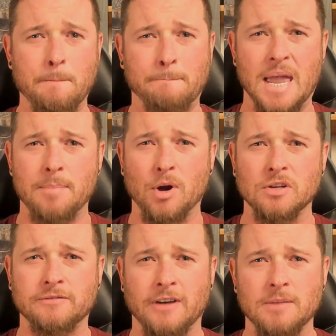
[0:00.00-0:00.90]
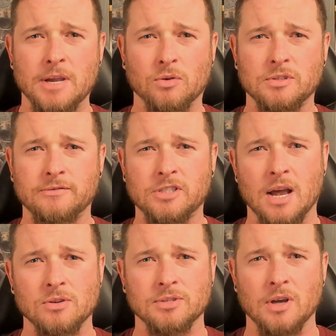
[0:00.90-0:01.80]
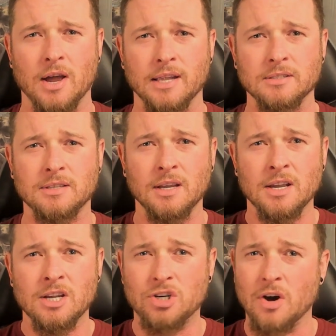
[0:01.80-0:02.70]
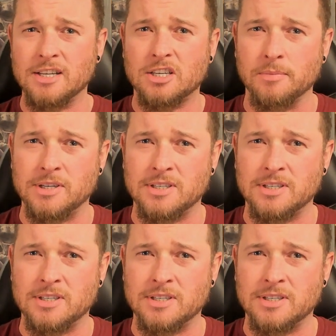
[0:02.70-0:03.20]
the bare bones fundamentals of skull science. Giants can be